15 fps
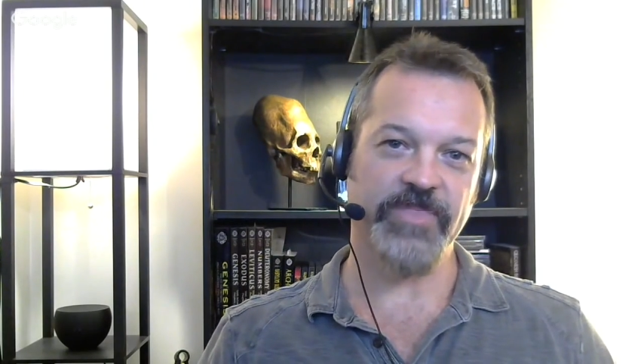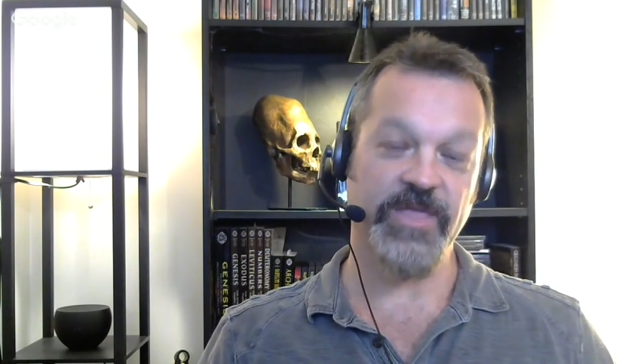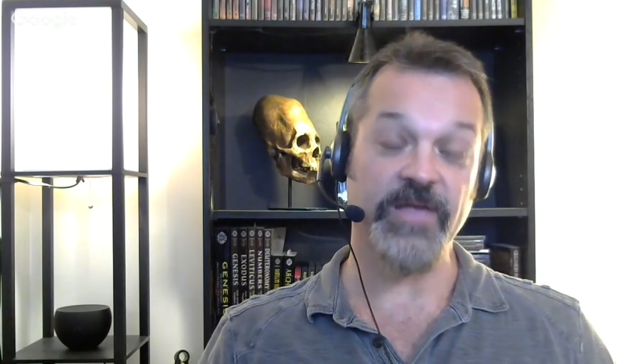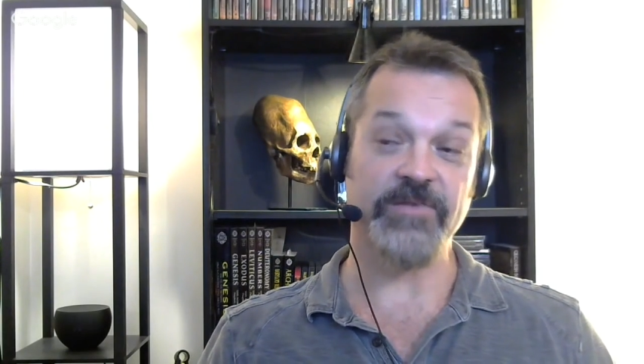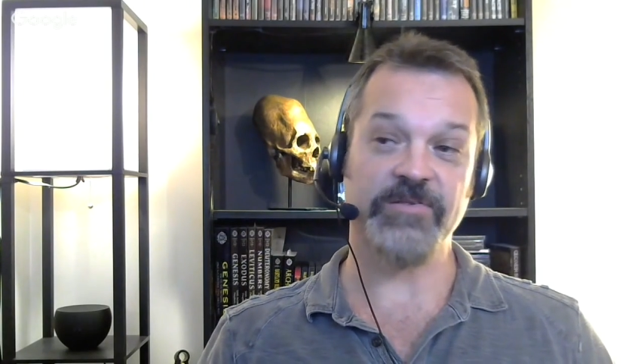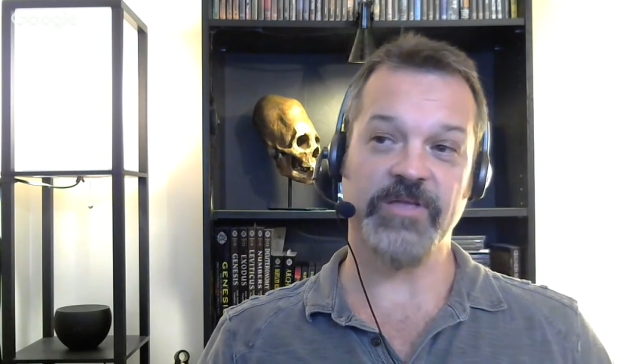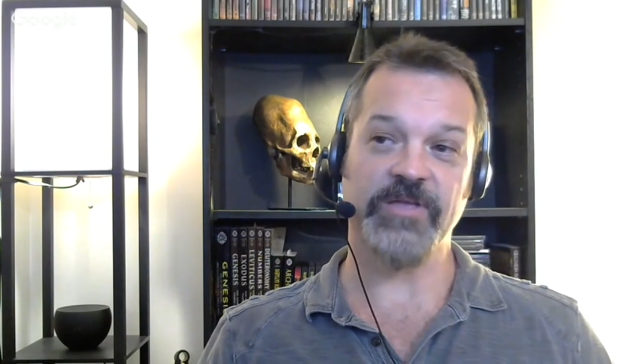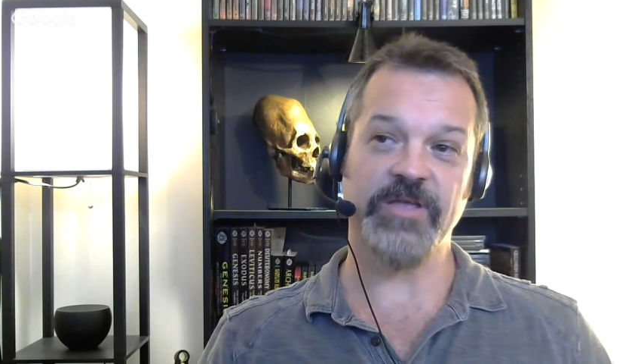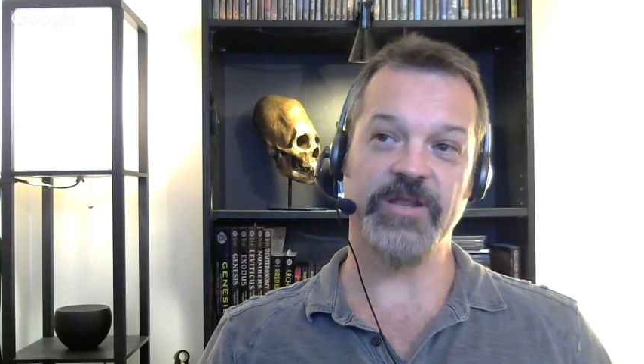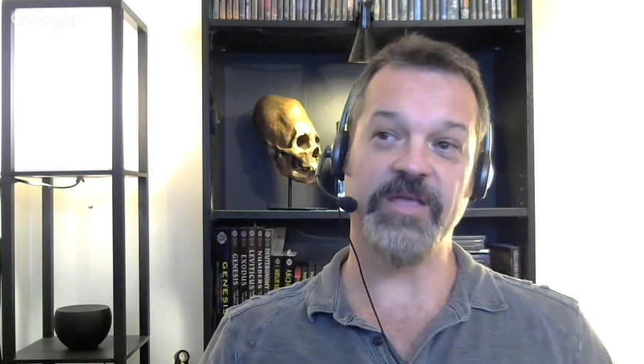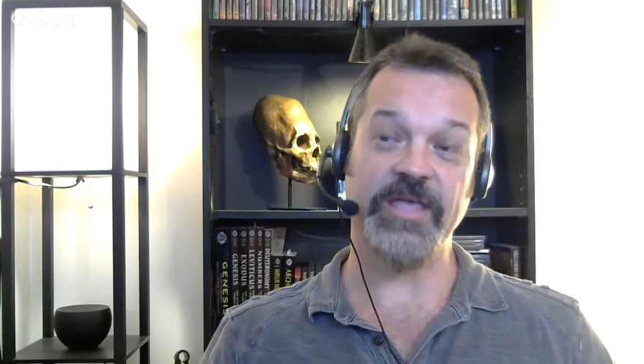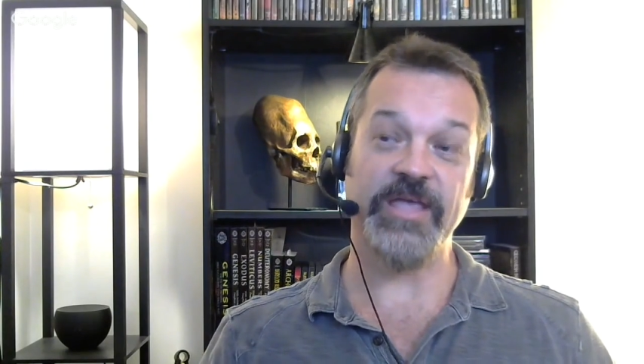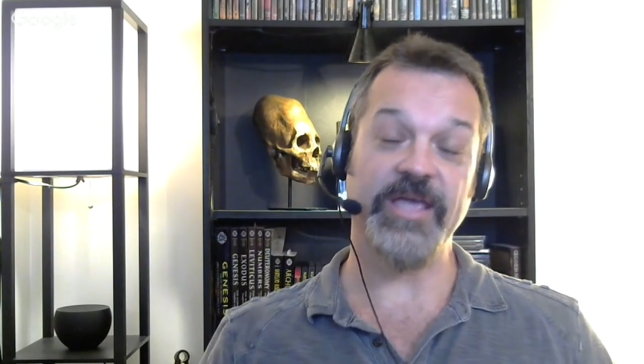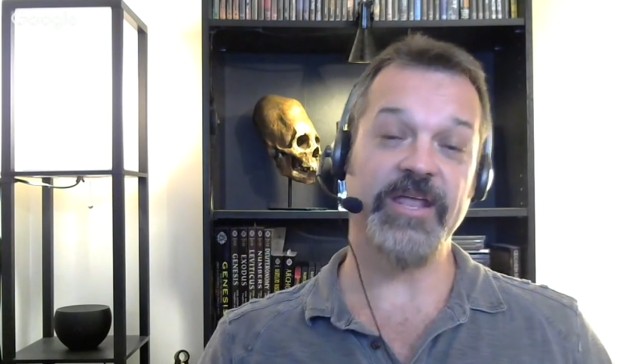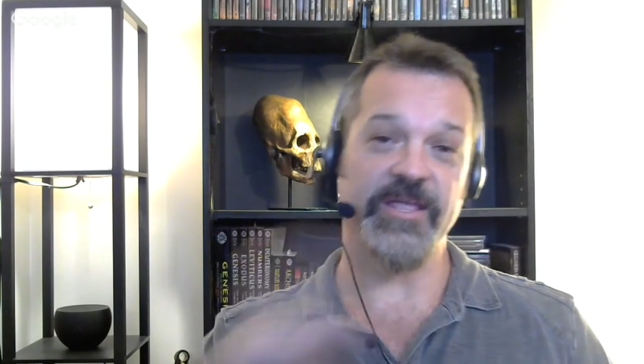Yes,
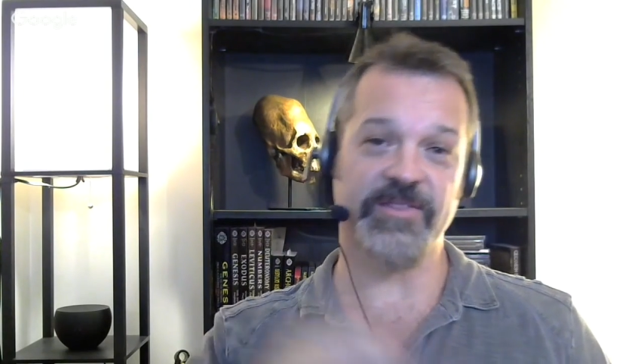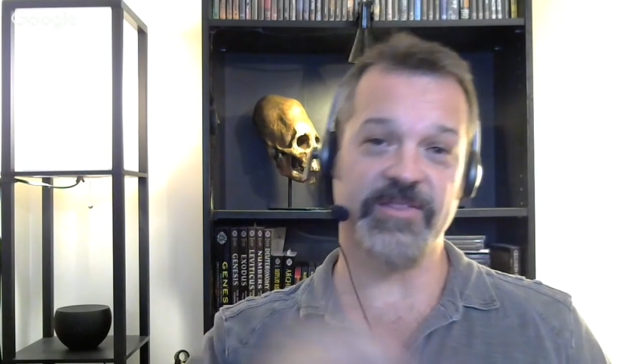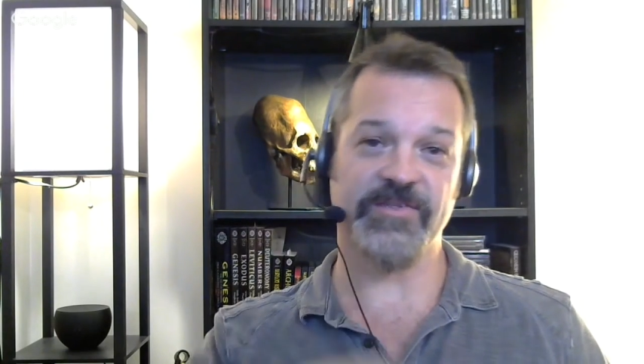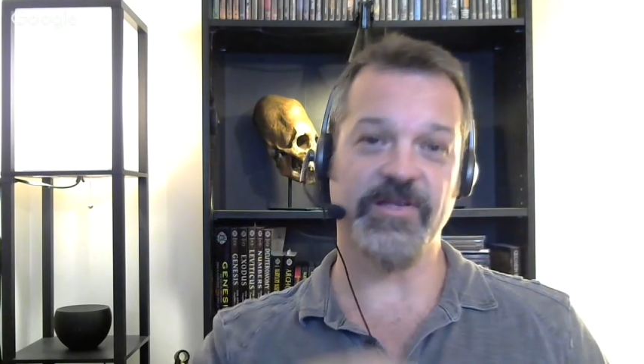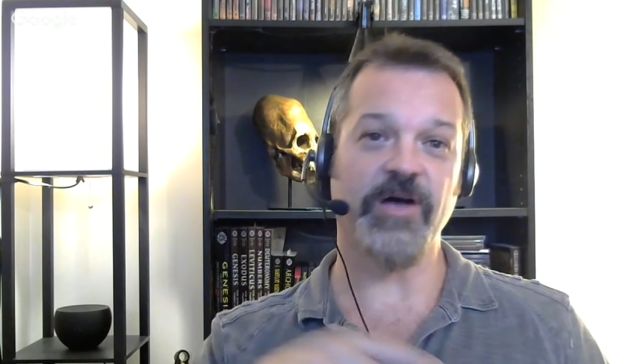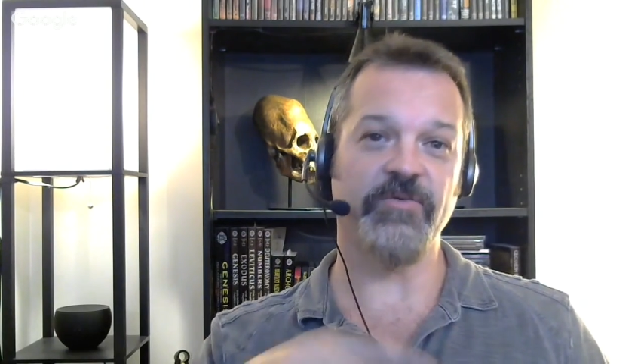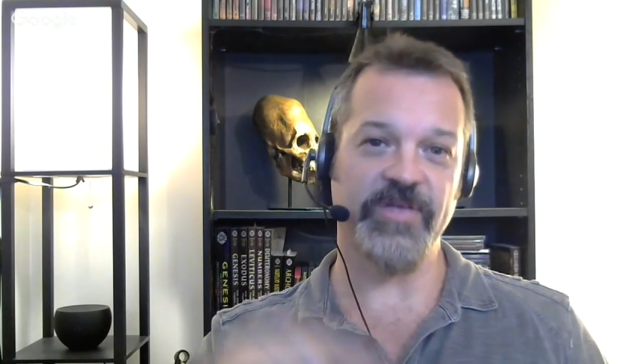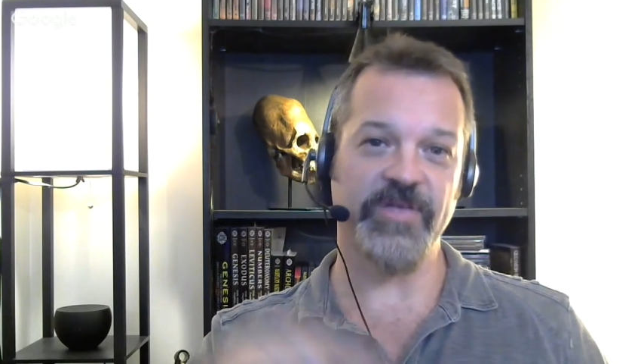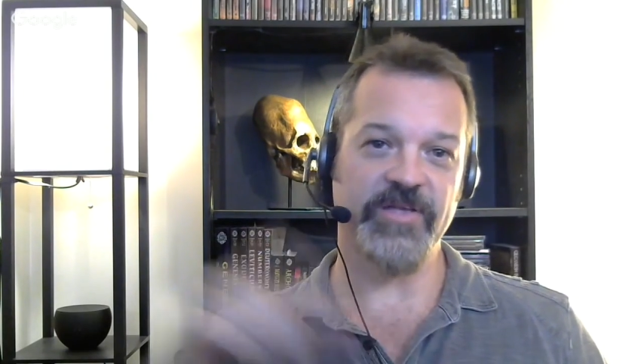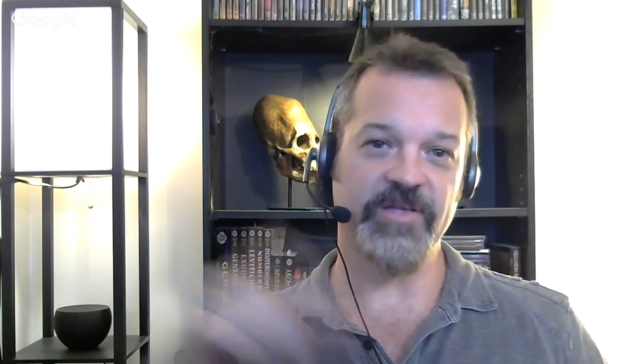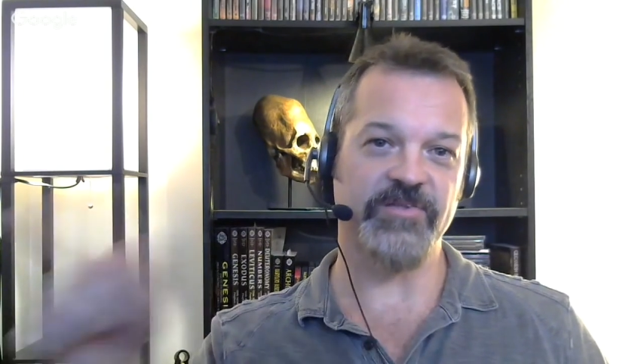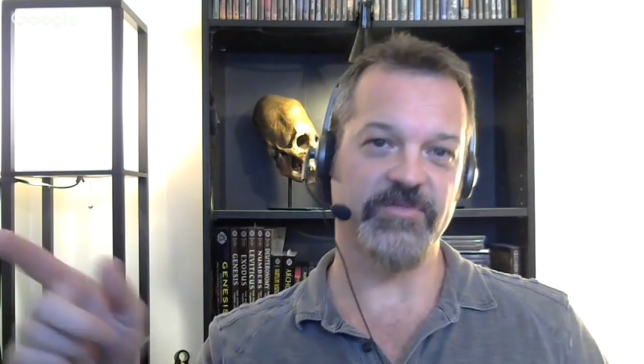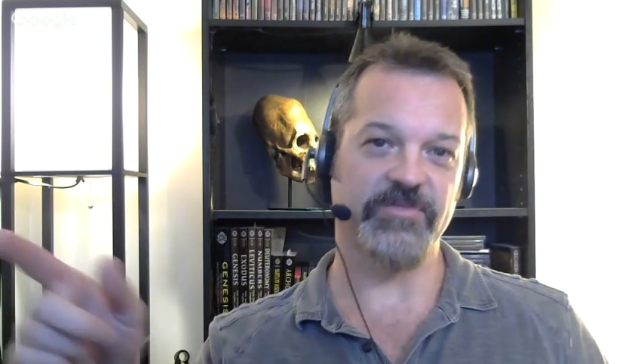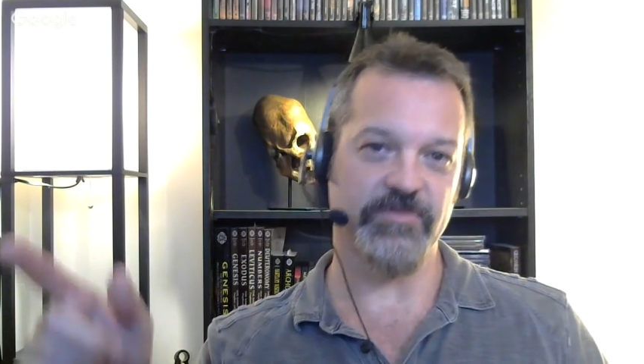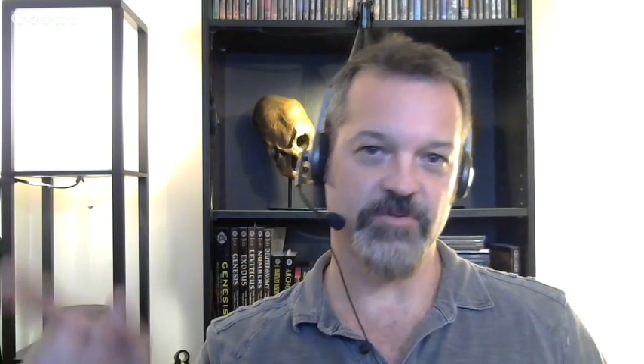it itself is